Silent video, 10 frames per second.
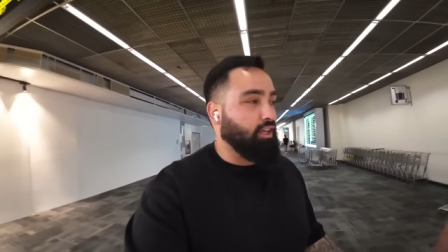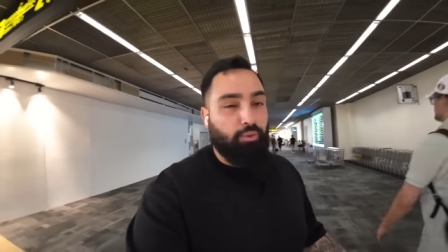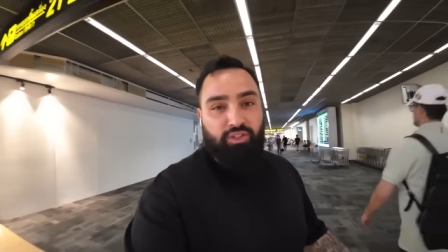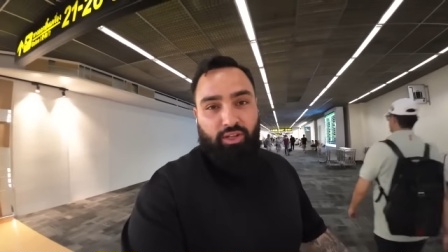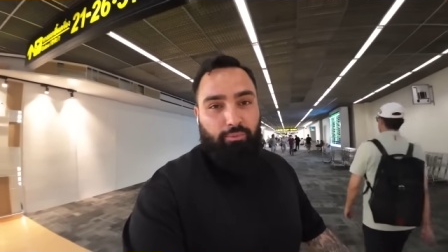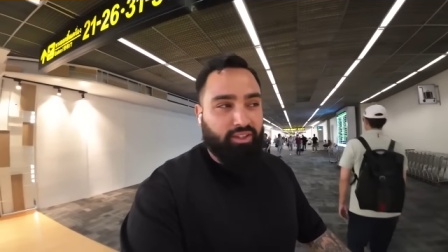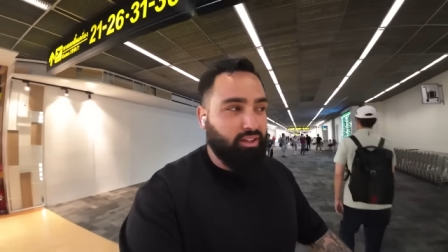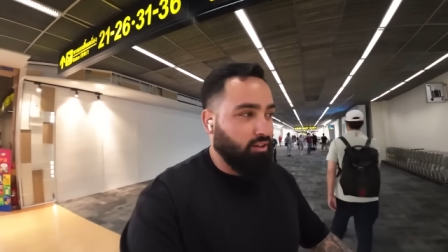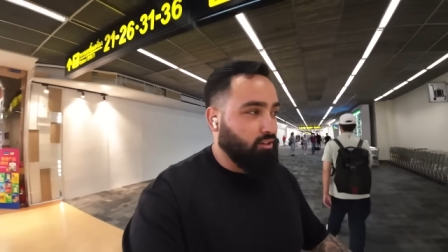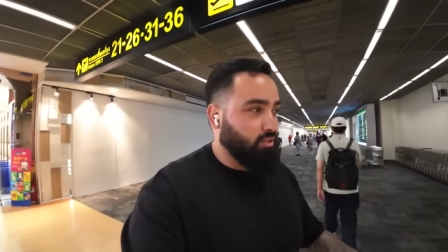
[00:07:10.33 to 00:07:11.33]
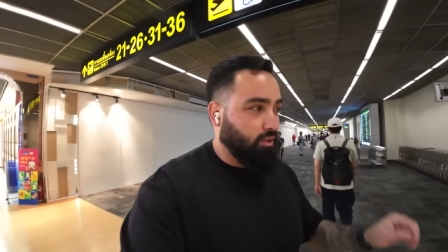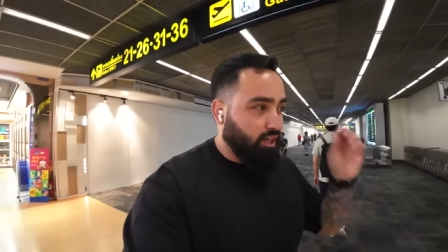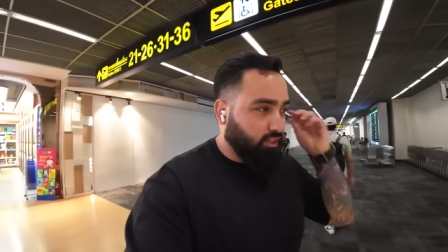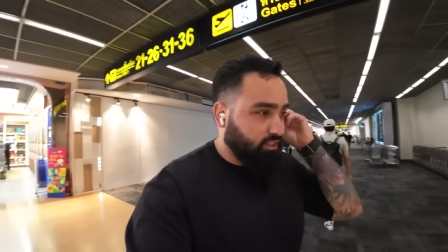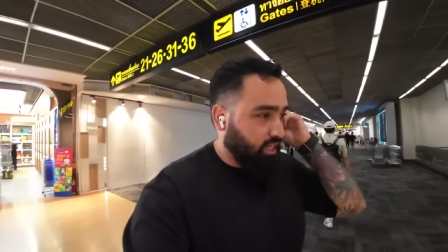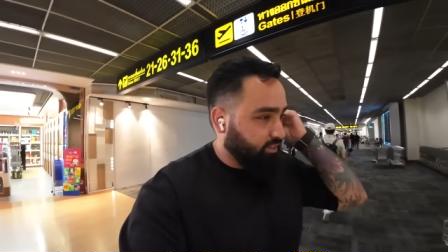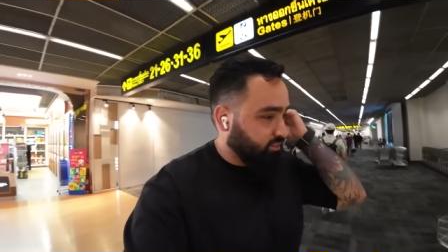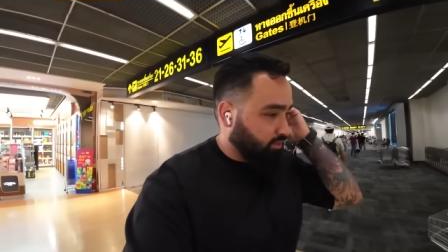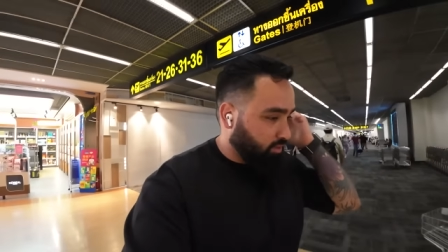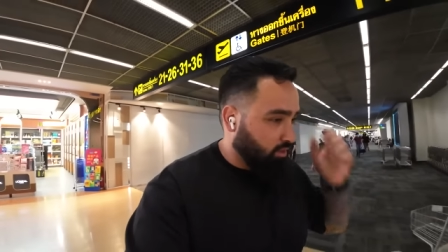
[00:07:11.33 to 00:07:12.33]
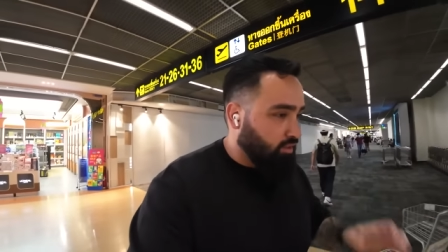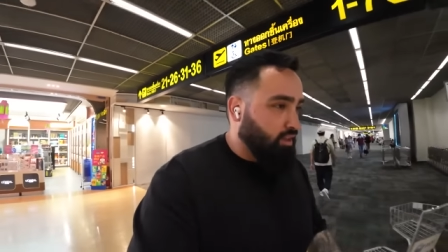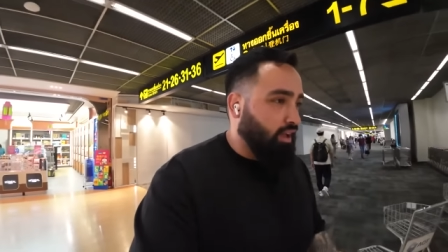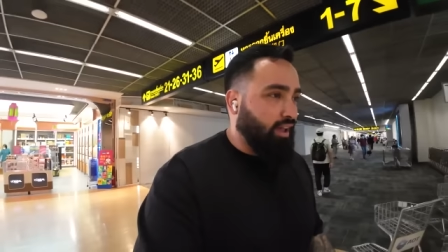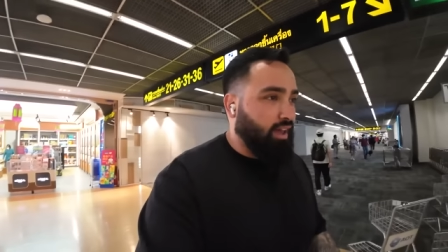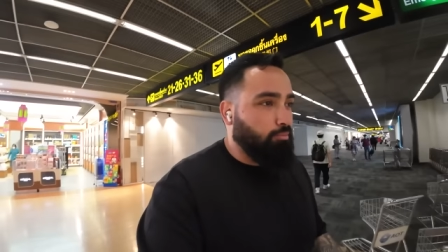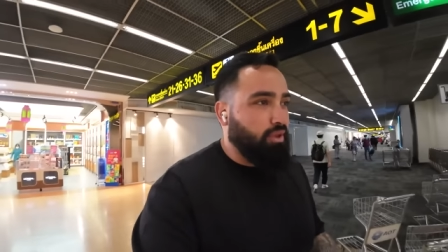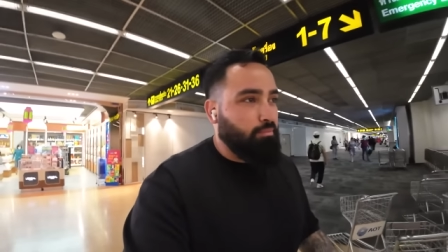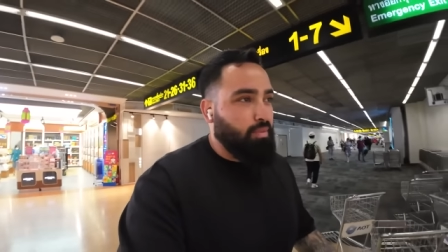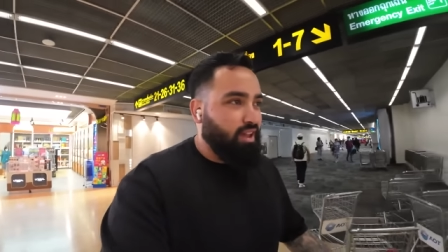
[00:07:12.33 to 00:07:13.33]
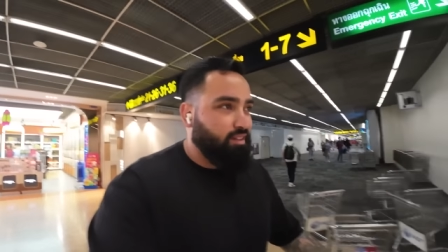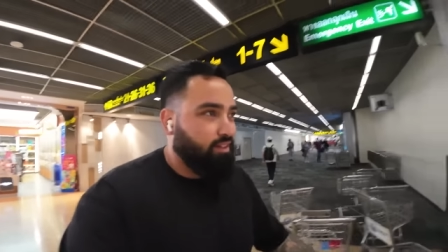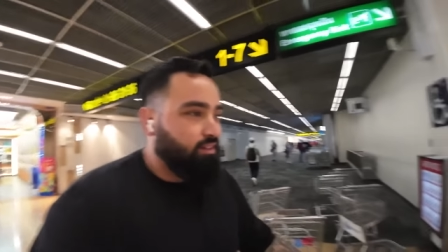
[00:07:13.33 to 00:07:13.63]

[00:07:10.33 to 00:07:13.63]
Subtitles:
I went to the McDonald's right outside. So I had a Big Mac.